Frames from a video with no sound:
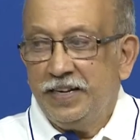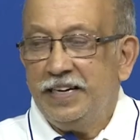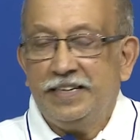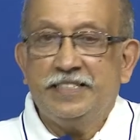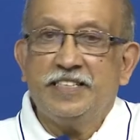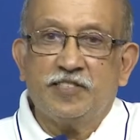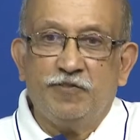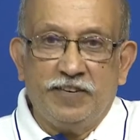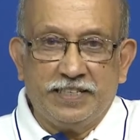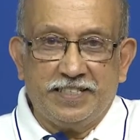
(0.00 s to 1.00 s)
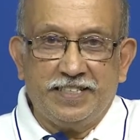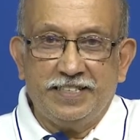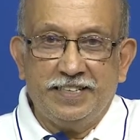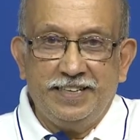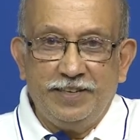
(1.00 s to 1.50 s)
and it just works
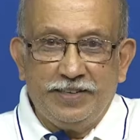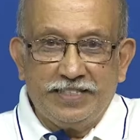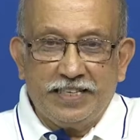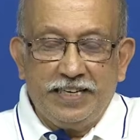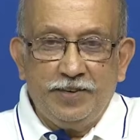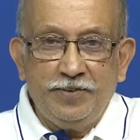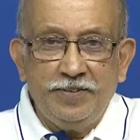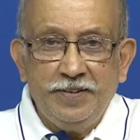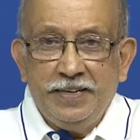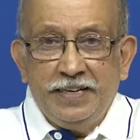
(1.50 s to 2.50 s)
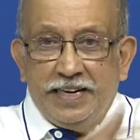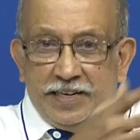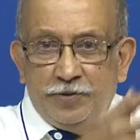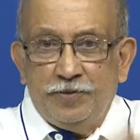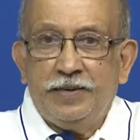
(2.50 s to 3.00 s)
you understand no.
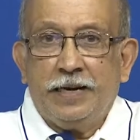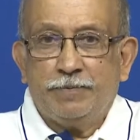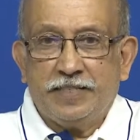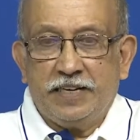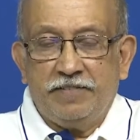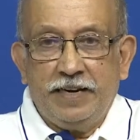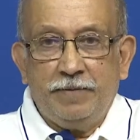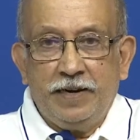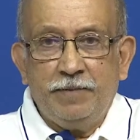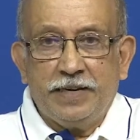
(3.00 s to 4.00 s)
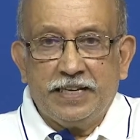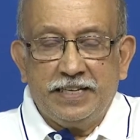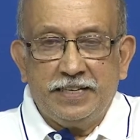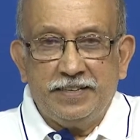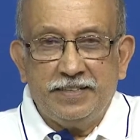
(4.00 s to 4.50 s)
Now, apps are available, but
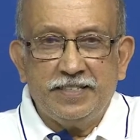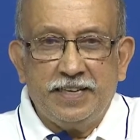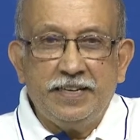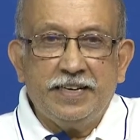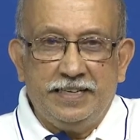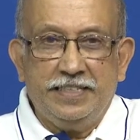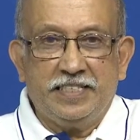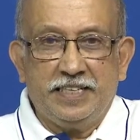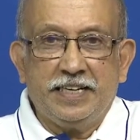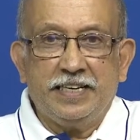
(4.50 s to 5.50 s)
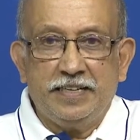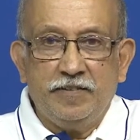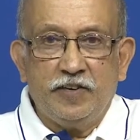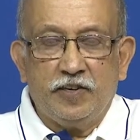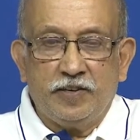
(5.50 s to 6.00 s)
then these are little distracting
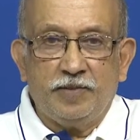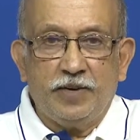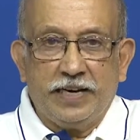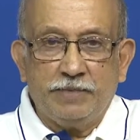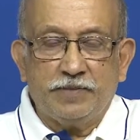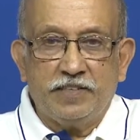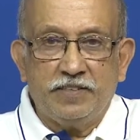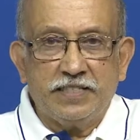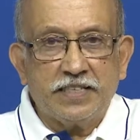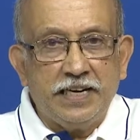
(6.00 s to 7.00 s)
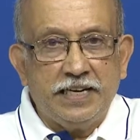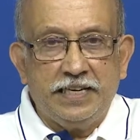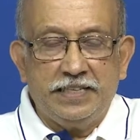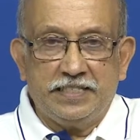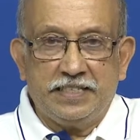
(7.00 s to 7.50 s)
if you talk about apps now they are
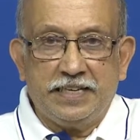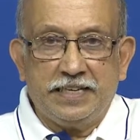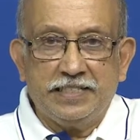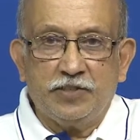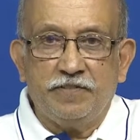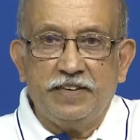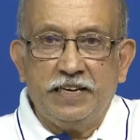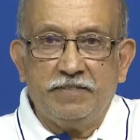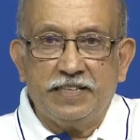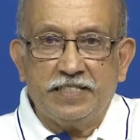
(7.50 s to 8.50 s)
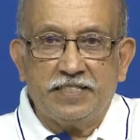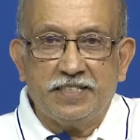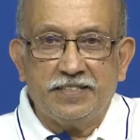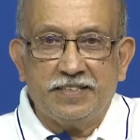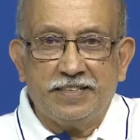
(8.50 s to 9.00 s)
slightly distracting. So, we have this
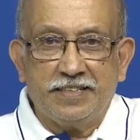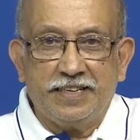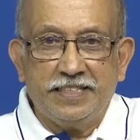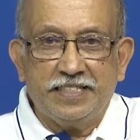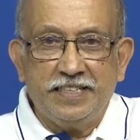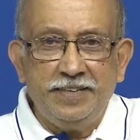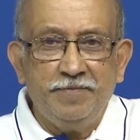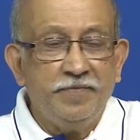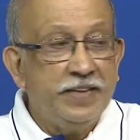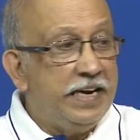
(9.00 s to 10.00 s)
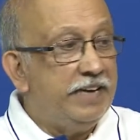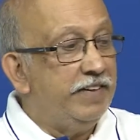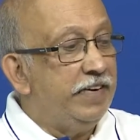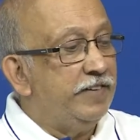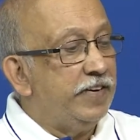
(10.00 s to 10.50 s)
uh, nice thing and
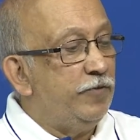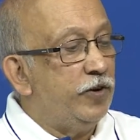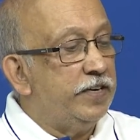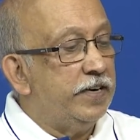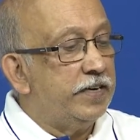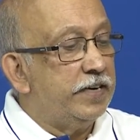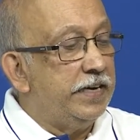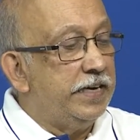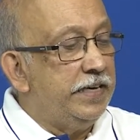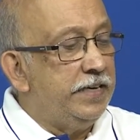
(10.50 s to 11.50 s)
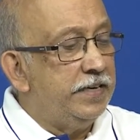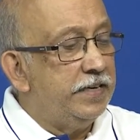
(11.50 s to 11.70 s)
whenever I want I can